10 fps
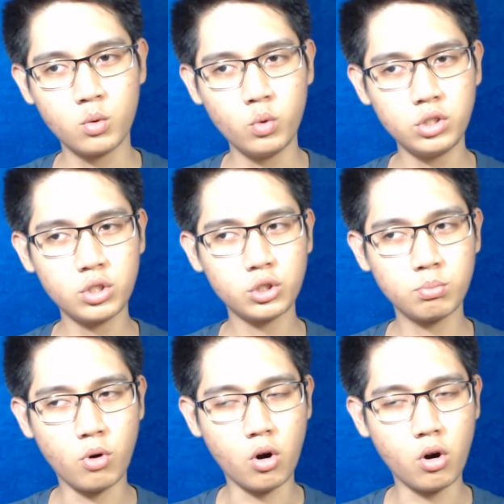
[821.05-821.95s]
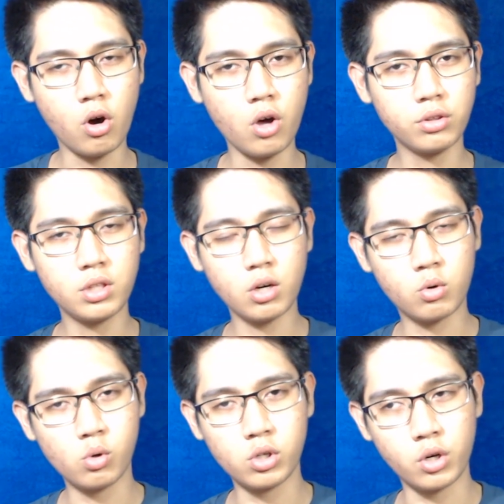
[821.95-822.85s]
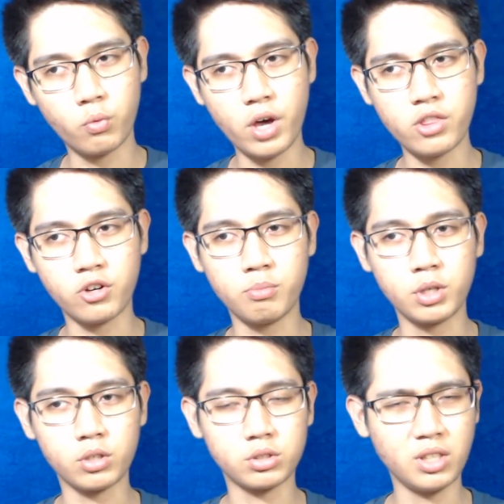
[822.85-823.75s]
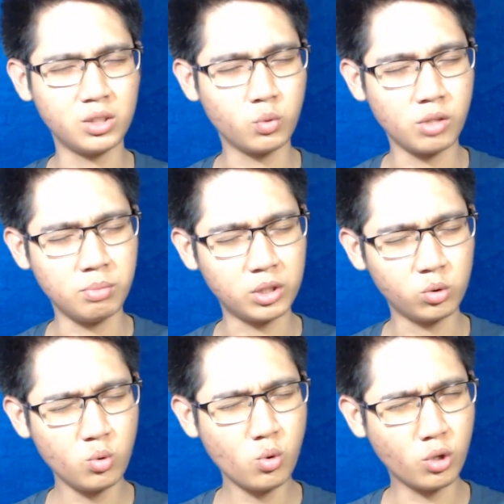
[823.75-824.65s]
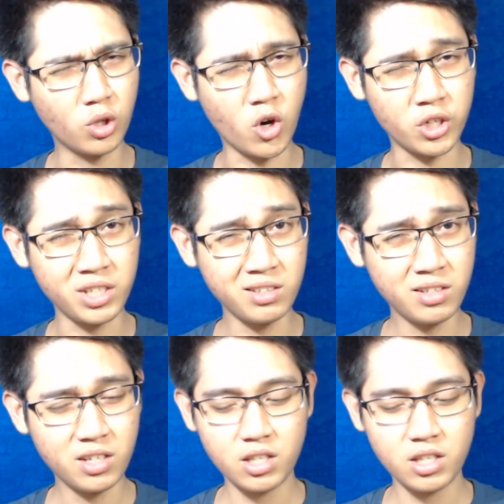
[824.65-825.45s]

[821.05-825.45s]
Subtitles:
which is more on the cooler weather because it will be too cloying